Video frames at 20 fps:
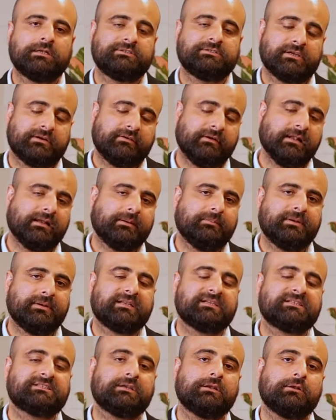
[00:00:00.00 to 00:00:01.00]
General
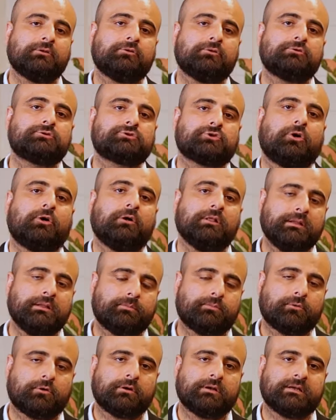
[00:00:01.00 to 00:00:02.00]
competition includes all the
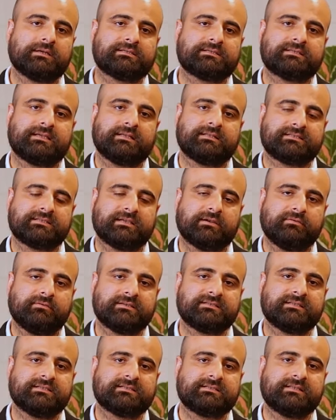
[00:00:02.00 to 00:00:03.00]
products and
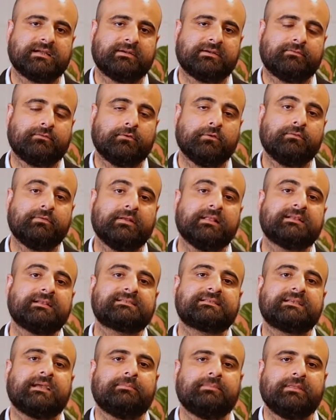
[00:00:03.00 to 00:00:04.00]
services that fulfill the
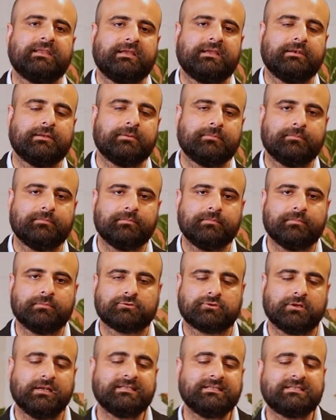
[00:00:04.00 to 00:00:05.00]
same need.
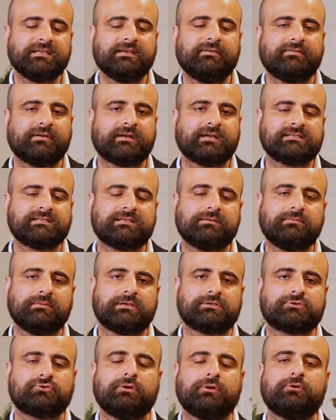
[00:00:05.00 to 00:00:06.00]
So let's say if a customer
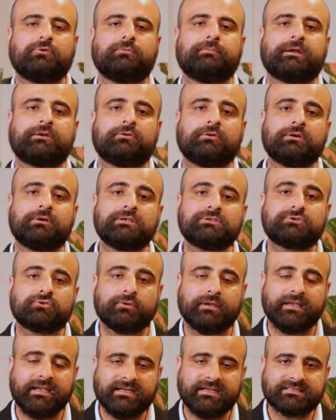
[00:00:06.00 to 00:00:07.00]
is going to McDonald's
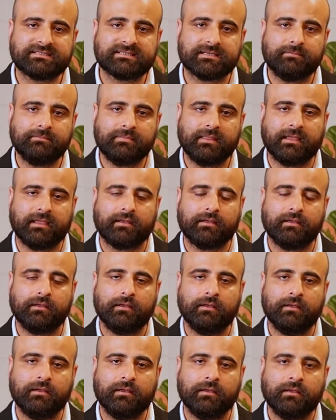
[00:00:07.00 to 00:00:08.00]
to eat something,
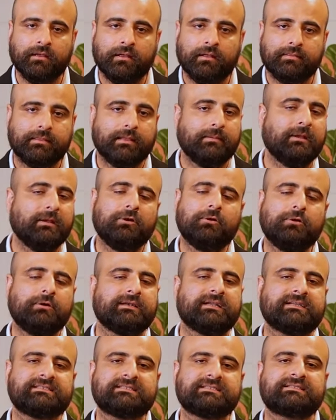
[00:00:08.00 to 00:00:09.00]
they may not
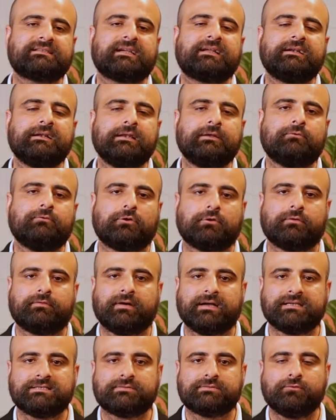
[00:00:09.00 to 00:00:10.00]
necessarily want
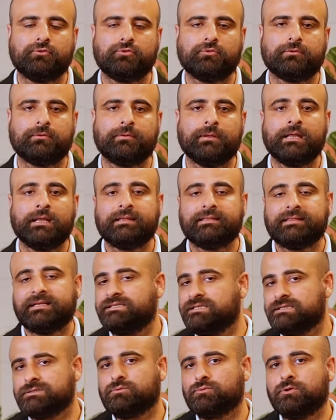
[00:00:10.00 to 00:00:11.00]
fast food. They
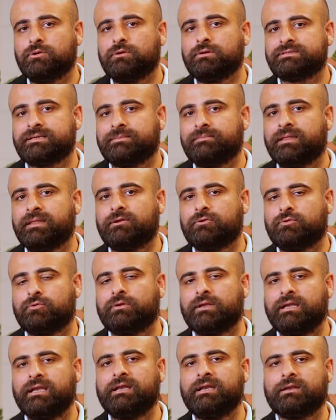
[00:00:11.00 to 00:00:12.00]
just want something to
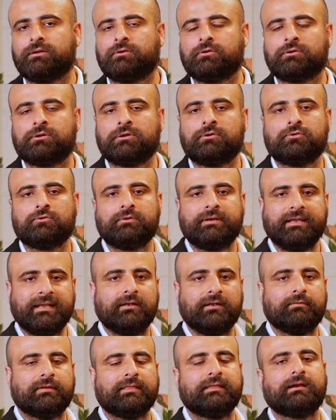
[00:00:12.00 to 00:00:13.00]
eat in order to
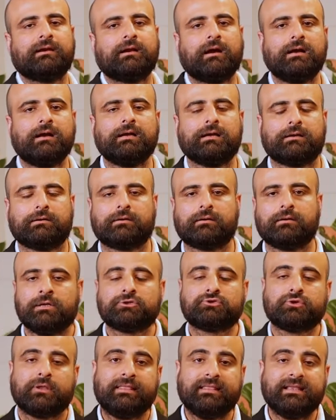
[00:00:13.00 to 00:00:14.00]
deal with their hunger.
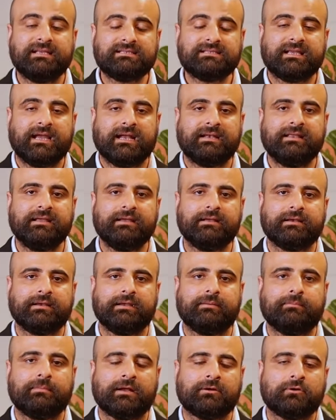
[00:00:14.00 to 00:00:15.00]
So in this
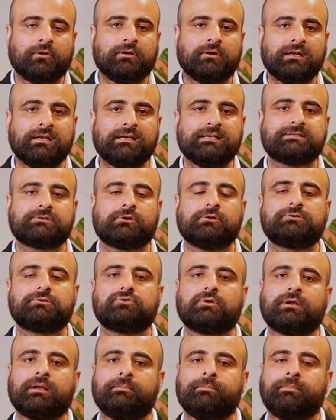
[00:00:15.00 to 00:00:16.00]
category, McDonald's is
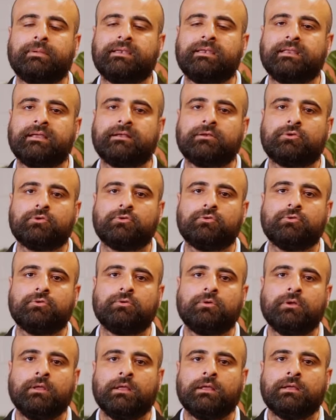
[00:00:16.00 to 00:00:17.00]
also competing
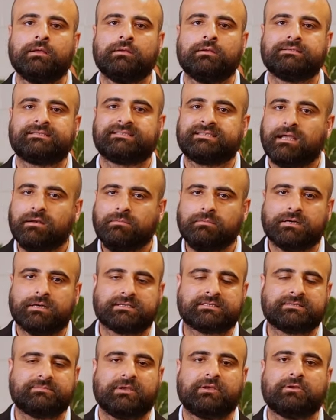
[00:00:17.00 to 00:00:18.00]
to
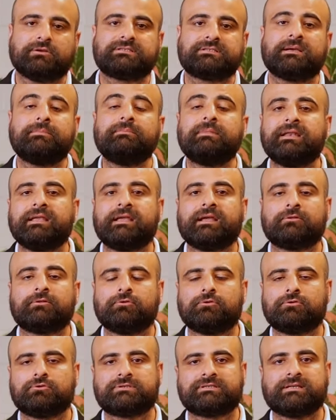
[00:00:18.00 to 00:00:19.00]
Starbucks, because somebody can
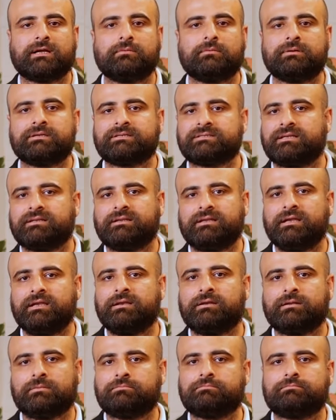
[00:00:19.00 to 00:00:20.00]
go to Starbucks and
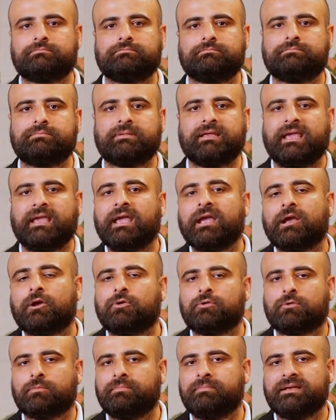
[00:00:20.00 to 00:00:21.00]
eat a cake
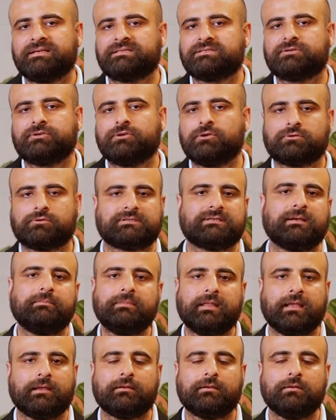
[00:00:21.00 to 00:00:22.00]
or pastry or
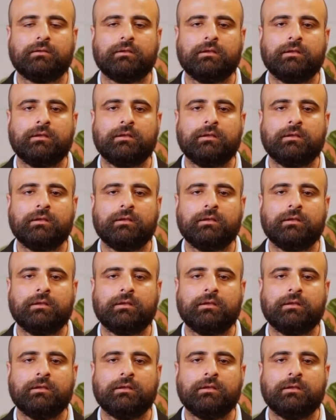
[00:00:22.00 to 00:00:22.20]
something.